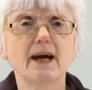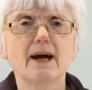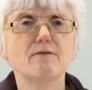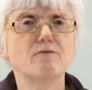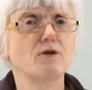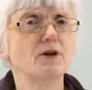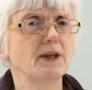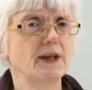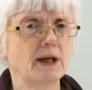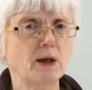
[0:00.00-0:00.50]

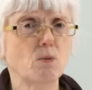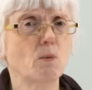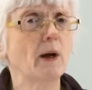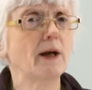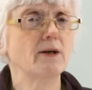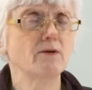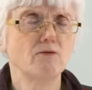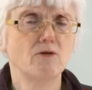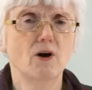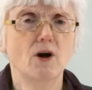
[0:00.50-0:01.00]
Everything
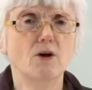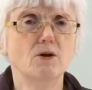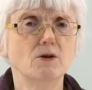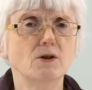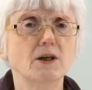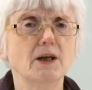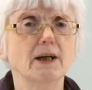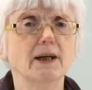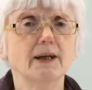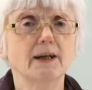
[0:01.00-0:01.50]
went
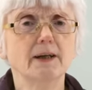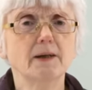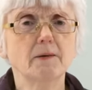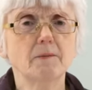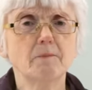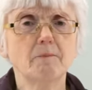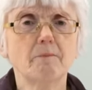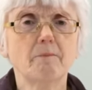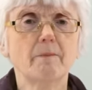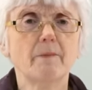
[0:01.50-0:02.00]
wrong.
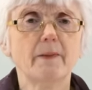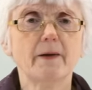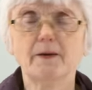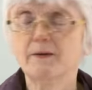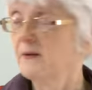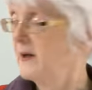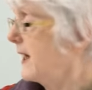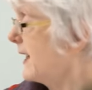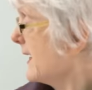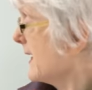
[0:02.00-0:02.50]

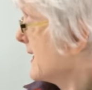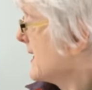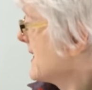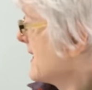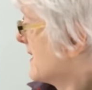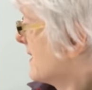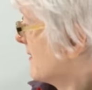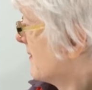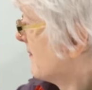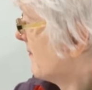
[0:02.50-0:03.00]
Okay.